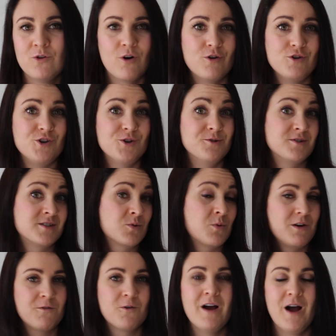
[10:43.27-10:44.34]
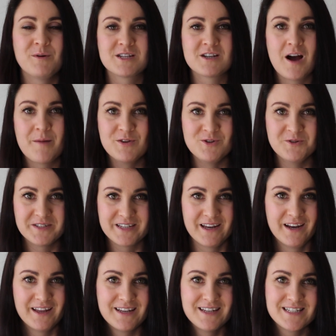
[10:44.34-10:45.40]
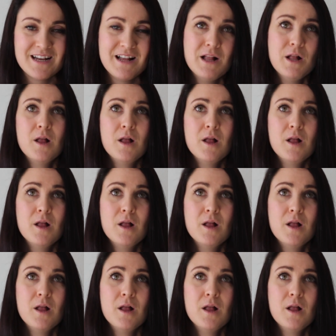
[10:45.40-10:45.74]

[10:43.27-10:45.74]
not use 24-hour time in New Zealand.